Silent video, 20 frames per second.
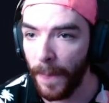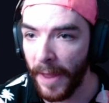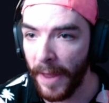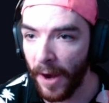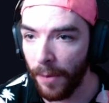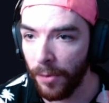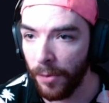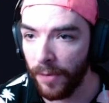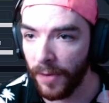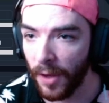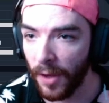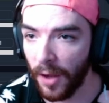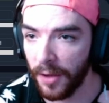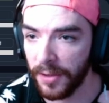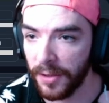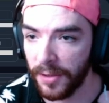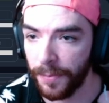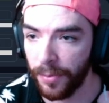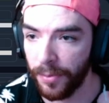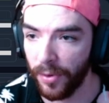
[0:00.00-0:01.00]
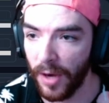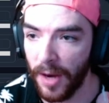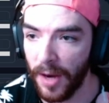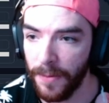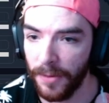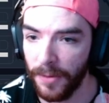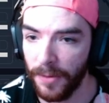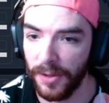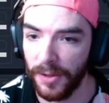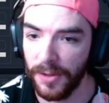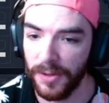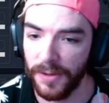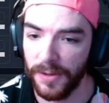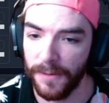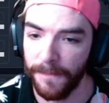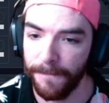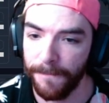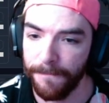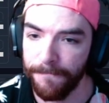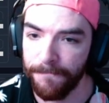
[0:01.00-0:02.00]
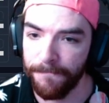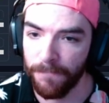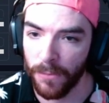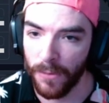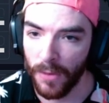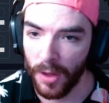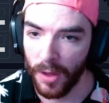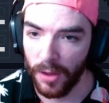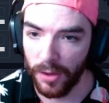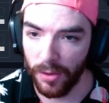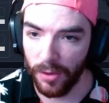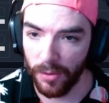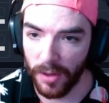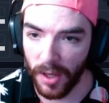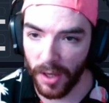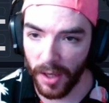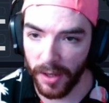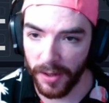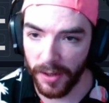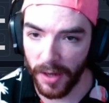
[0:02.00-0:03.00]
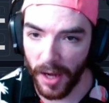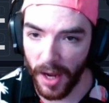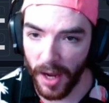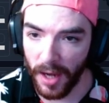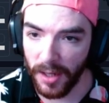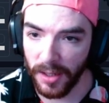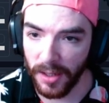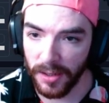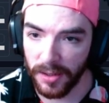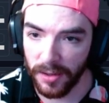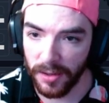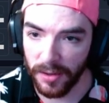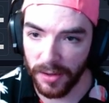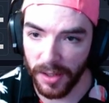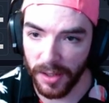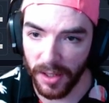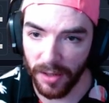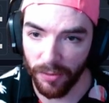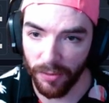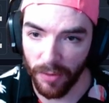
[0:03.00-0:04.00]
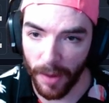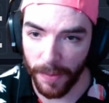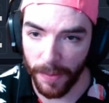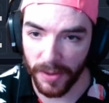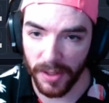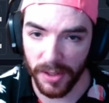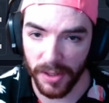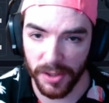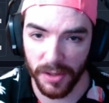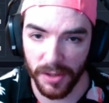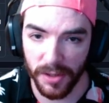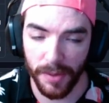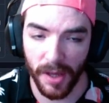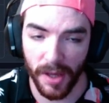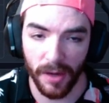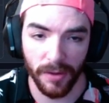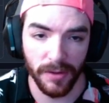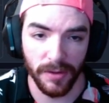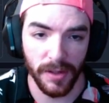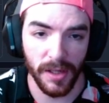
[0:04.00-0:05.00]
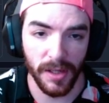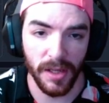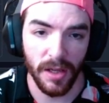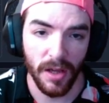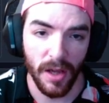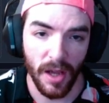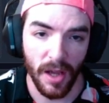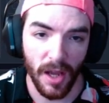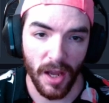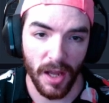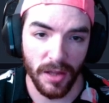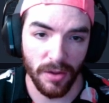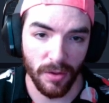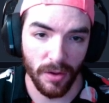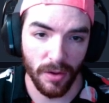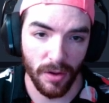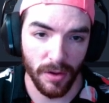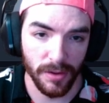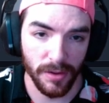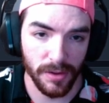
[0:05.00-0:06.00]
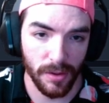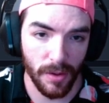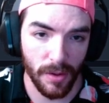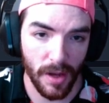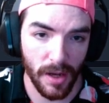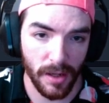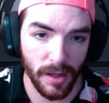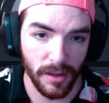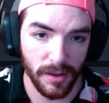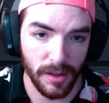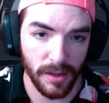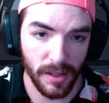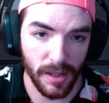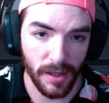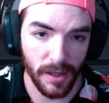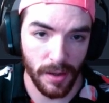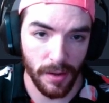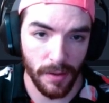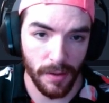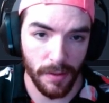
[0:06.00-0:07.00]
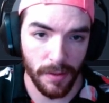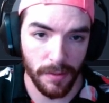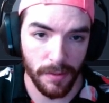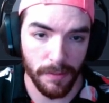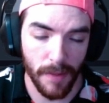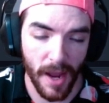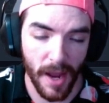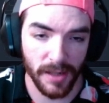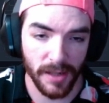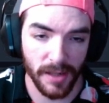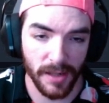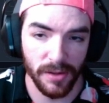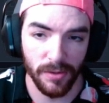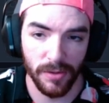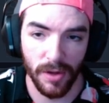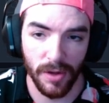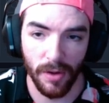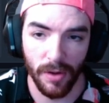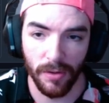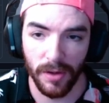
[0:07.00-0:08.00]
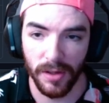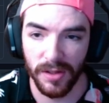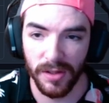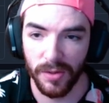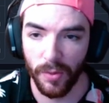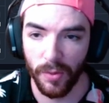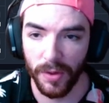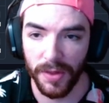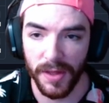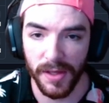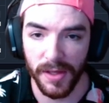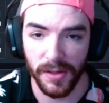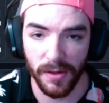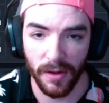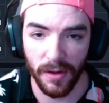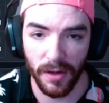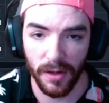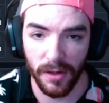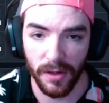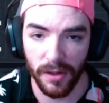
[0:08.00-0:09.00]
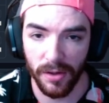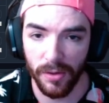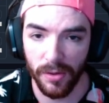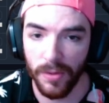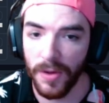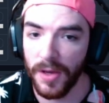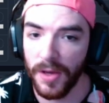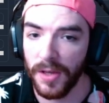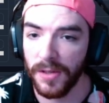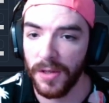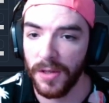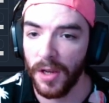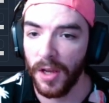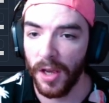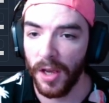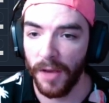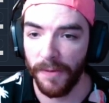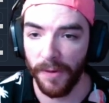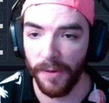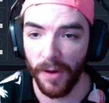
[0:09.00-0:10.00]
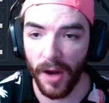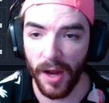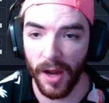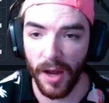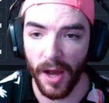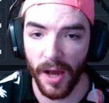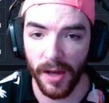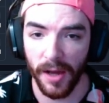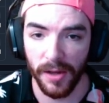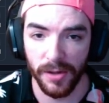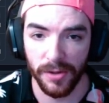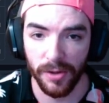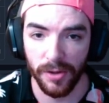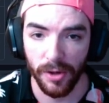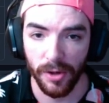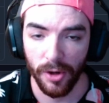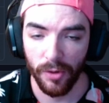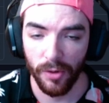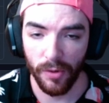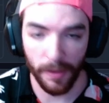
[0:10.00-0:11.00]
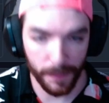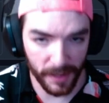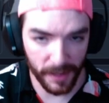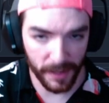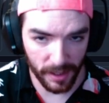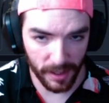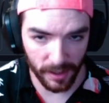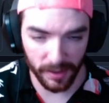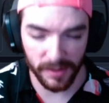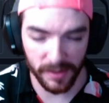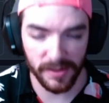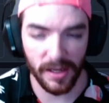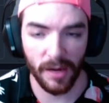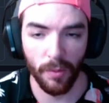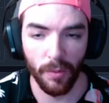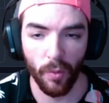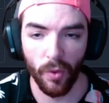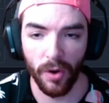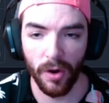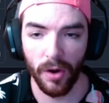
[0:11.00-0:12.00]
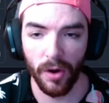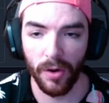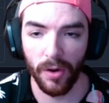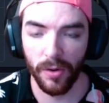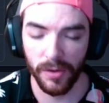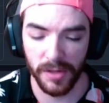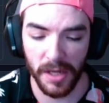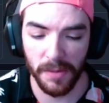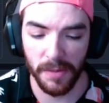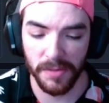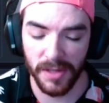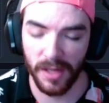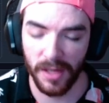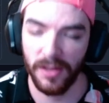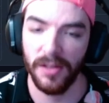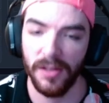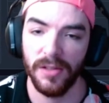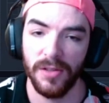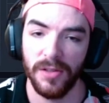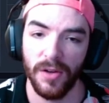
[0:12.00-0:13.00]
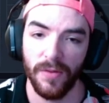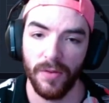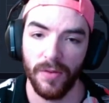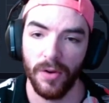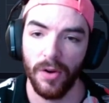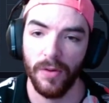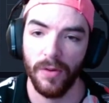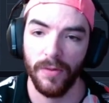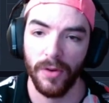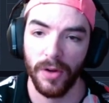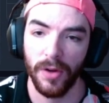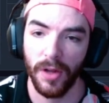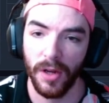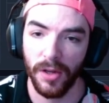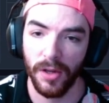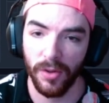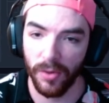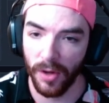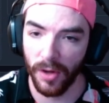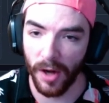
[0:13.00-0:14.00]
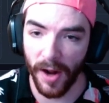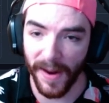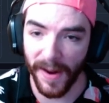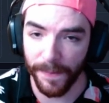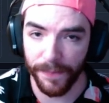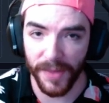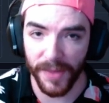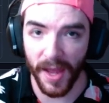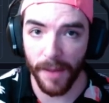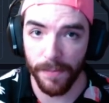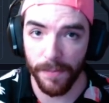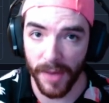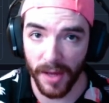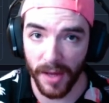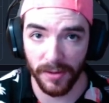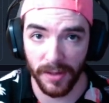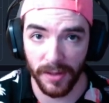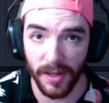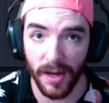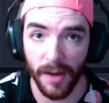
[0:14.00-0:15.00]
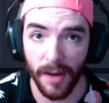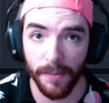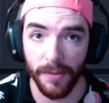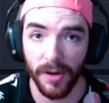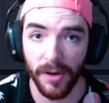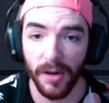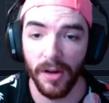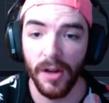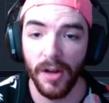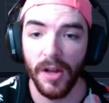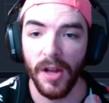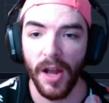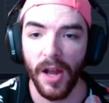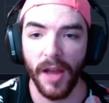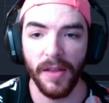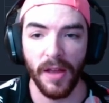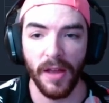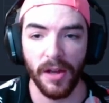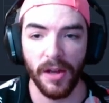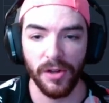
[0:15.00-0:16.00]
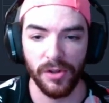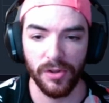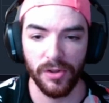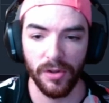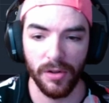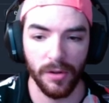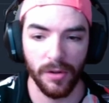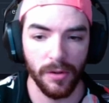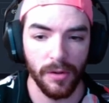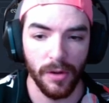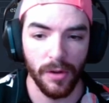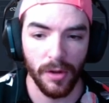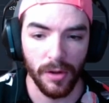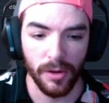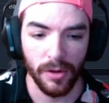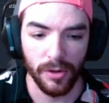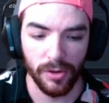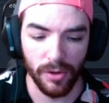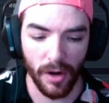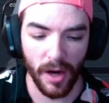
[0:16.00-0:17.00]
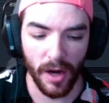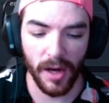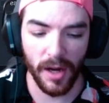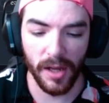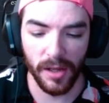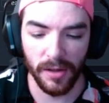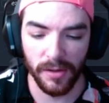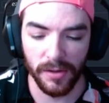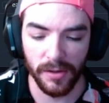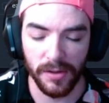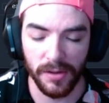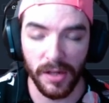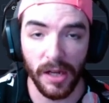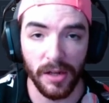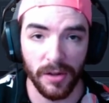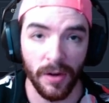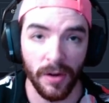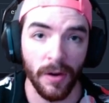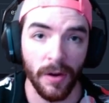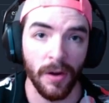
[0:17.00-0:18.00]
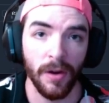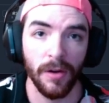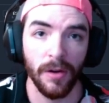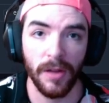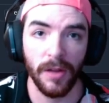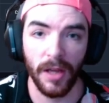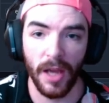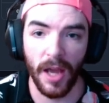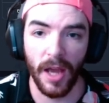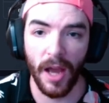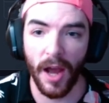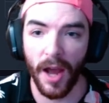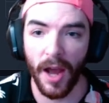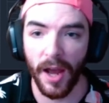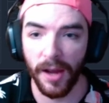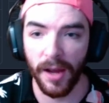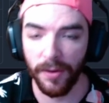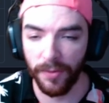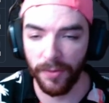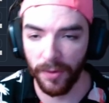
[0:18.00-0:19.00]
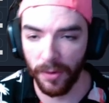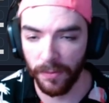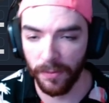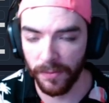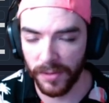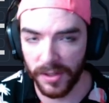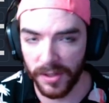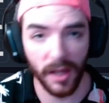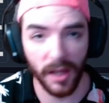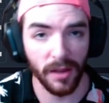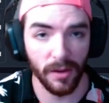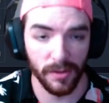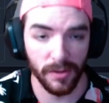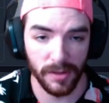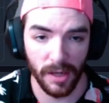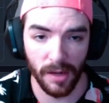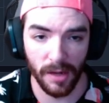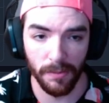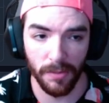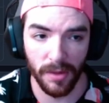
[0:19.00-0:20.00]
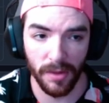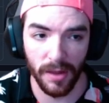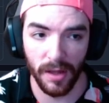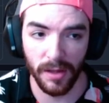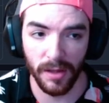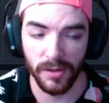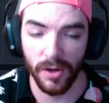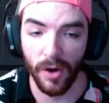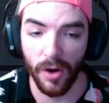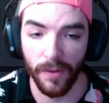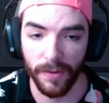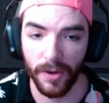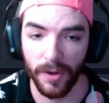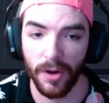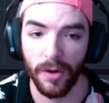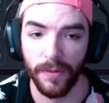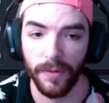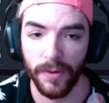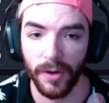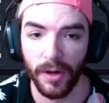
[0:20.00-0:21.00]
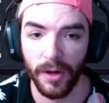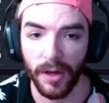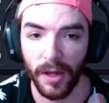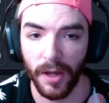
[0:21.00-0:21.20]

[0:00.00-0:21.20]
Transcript: Now moving on to parameters, you can edit the repetition penalty and you can also edit the max new tokens. What these are going to do is if your AI is repeating the same word or same sentence over and over again, you can up that penalty number and that should try and deter the AI from saying those same things over and over